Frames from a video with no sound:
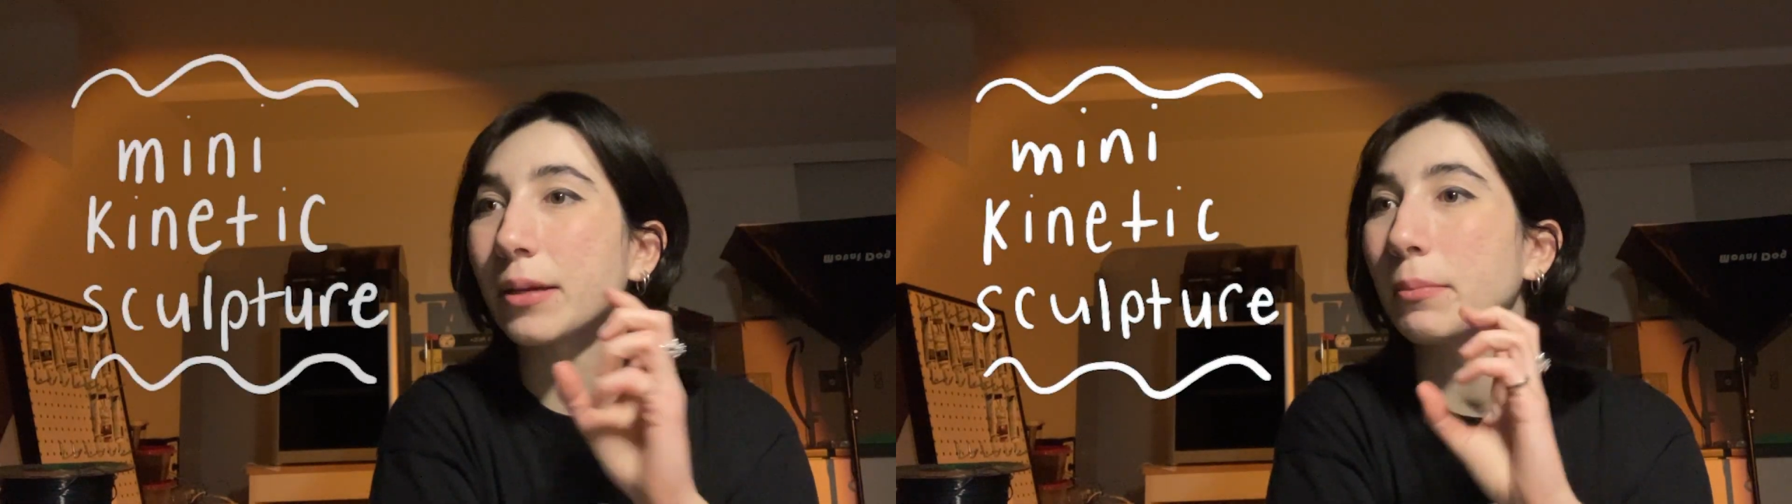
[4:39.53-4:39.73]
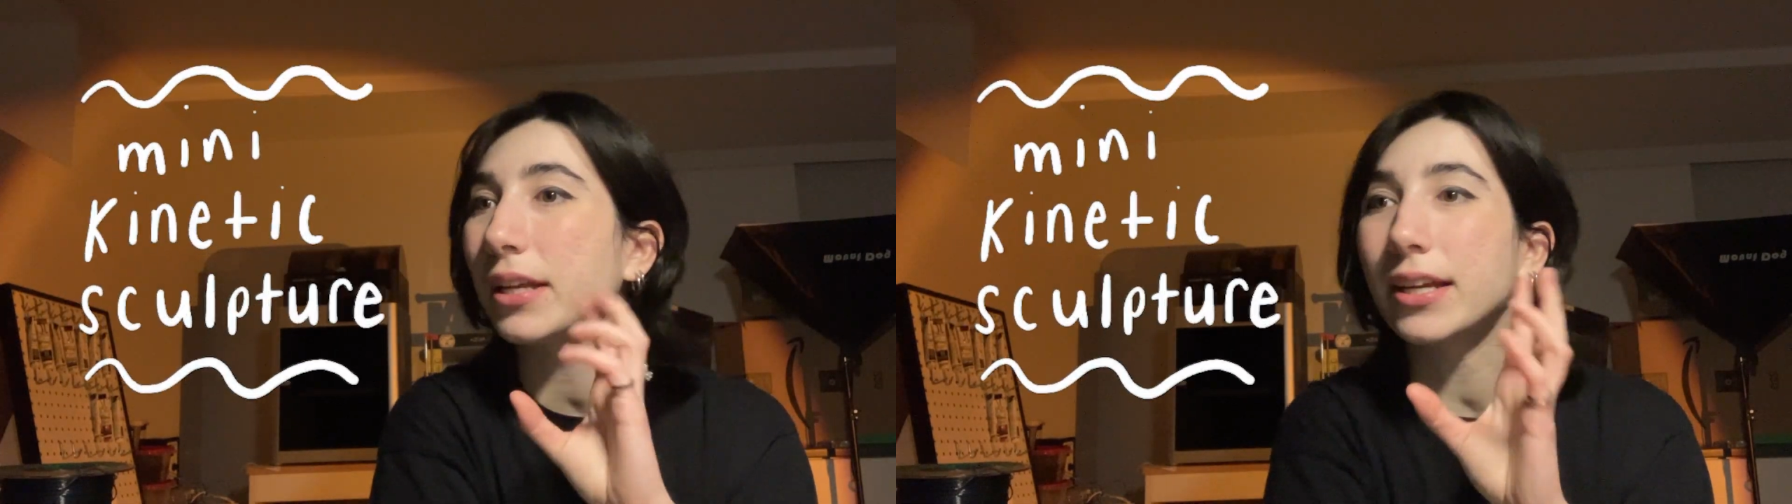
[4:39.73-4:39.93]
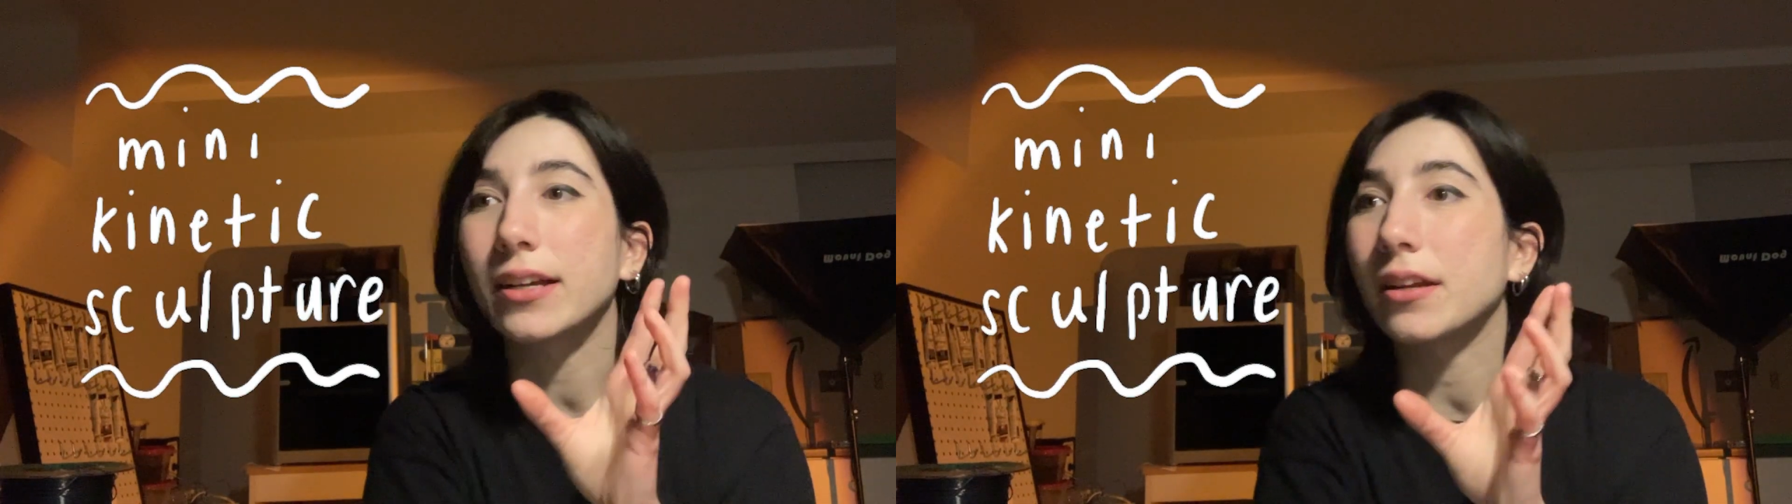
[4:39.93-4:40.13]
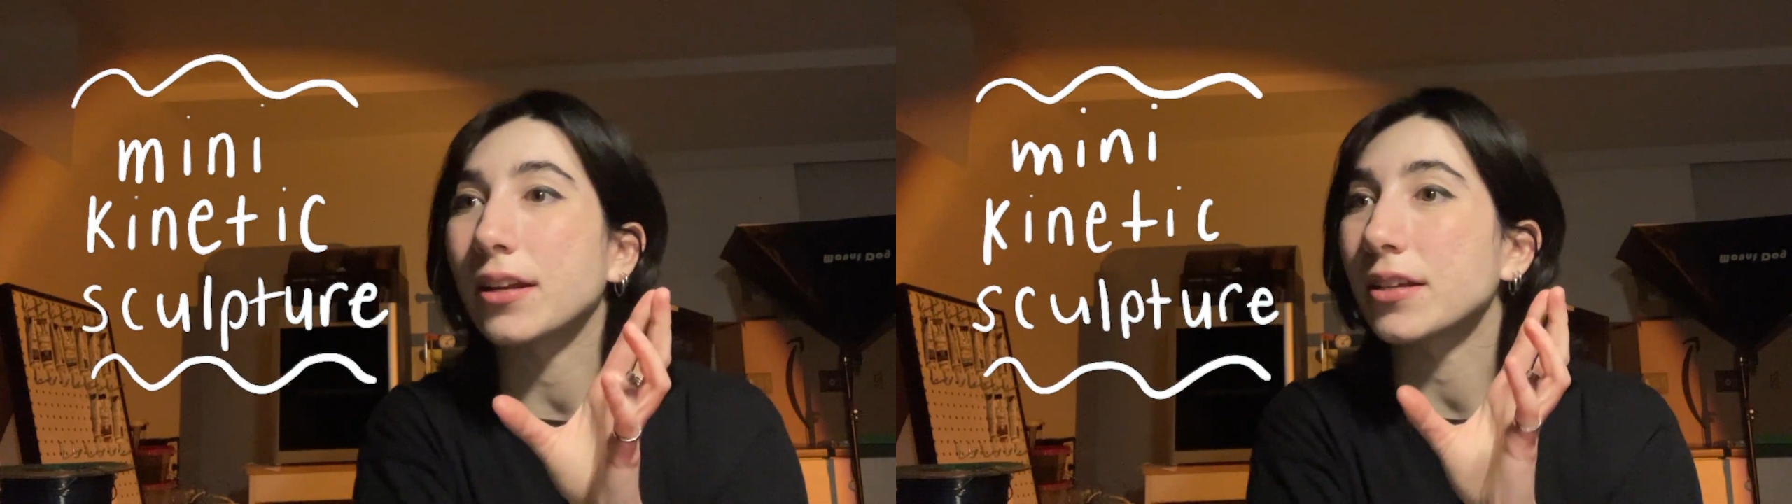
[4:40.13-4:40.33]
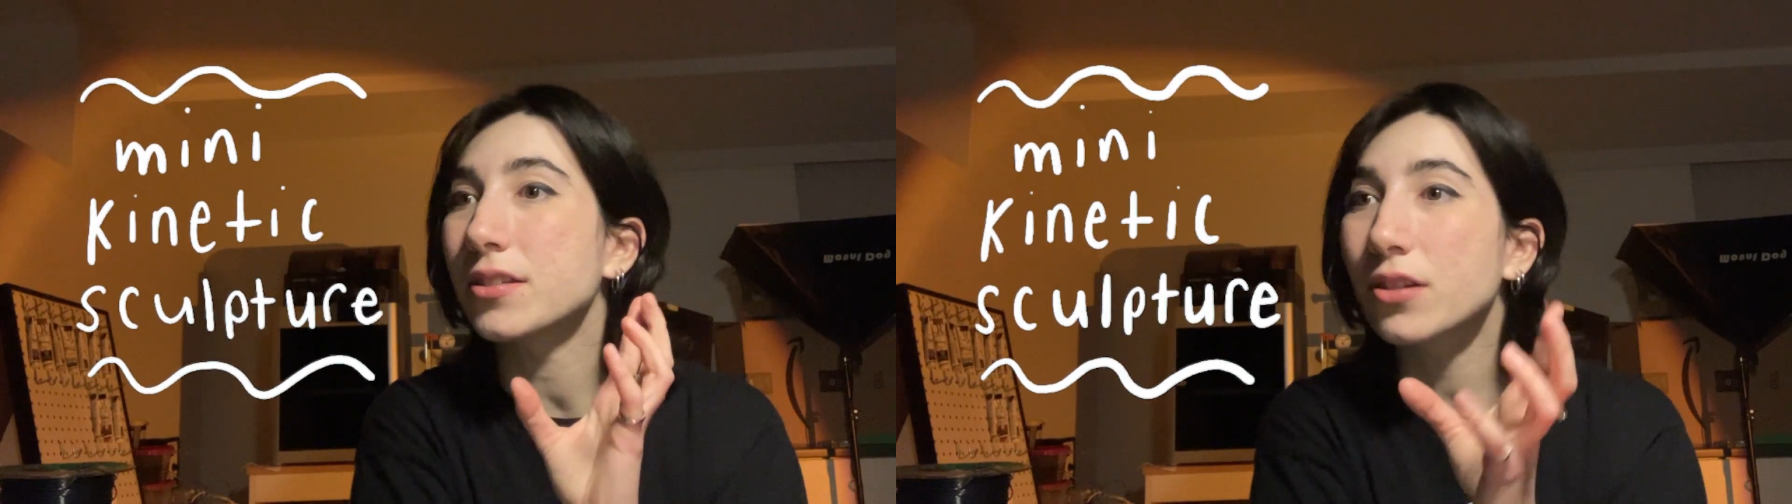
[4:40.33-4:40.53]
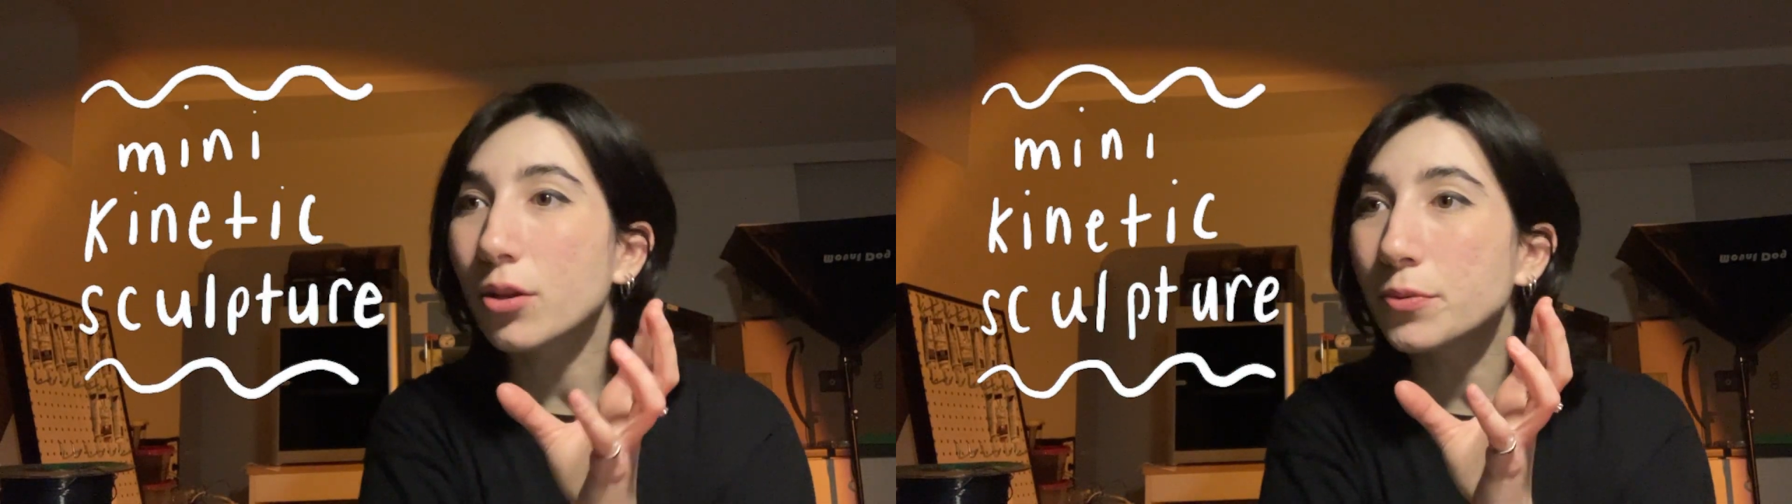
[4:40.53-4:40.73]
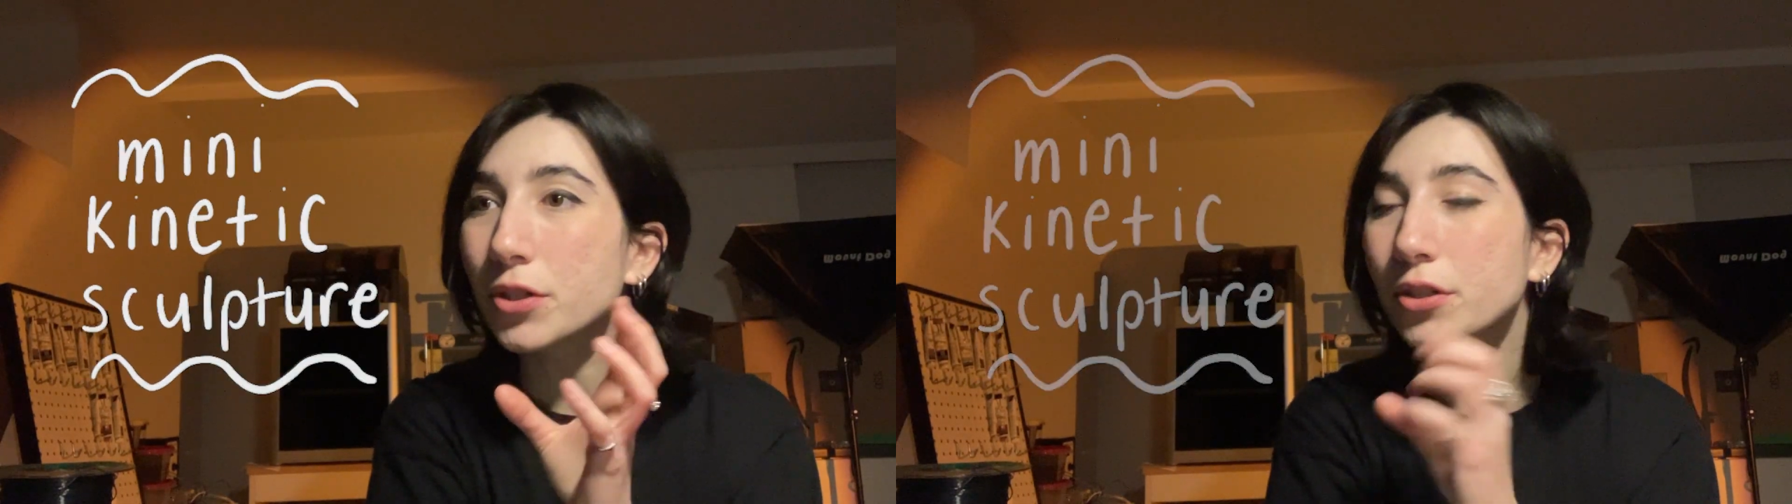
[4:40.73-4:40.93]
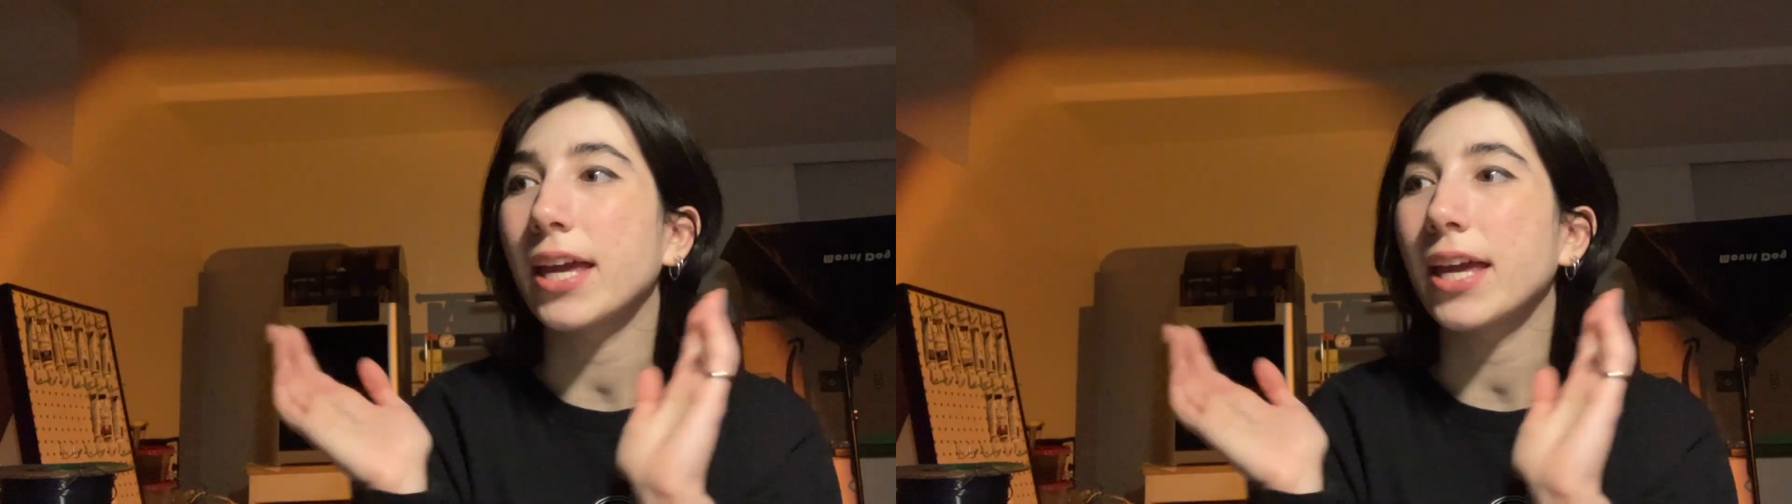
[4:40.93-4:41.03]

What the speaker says: mini kinetic sculpture,